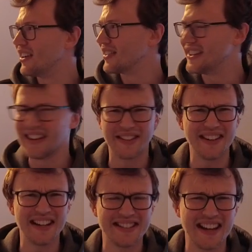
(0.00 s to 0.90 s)
did
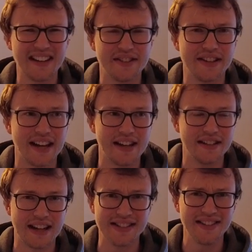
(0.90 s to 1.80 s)
I say it in the
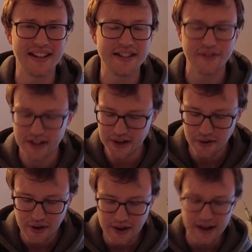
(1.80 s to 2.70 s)
in yesterday's video?